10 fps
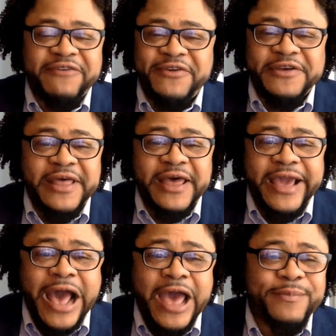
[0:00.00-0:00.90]
I feel
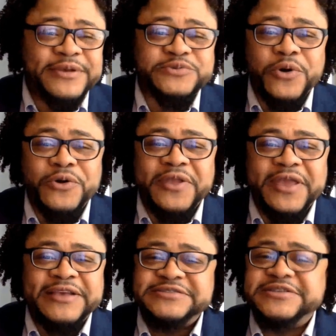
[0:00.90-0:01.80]
like IBISWorld
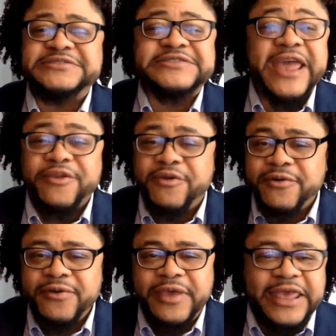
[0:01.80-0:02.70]
is the standard.